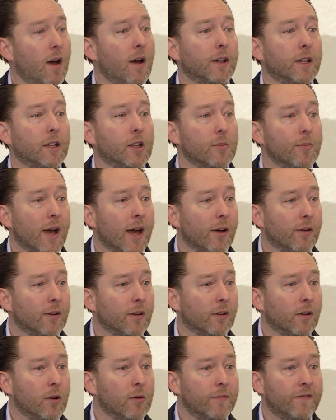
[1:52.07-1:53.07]
talking about.
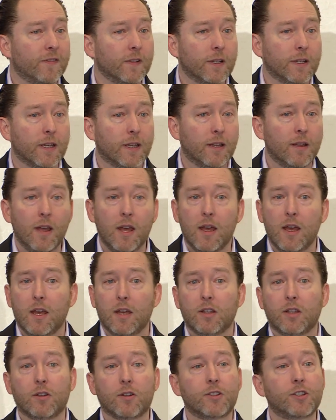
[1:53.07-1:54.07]
Hopefully,
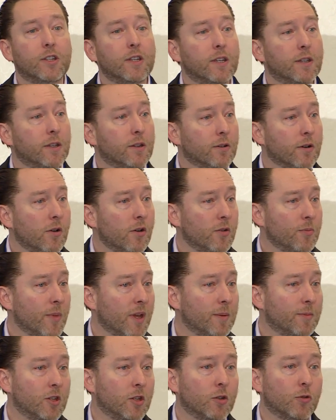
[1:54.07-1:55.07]
you're seeing your own.
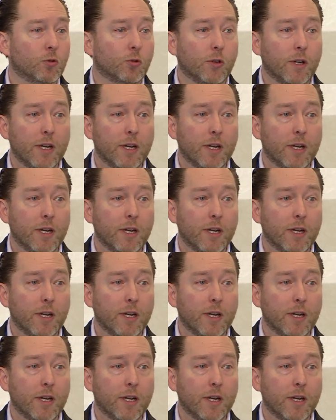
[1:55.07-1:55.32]
Maybe you'll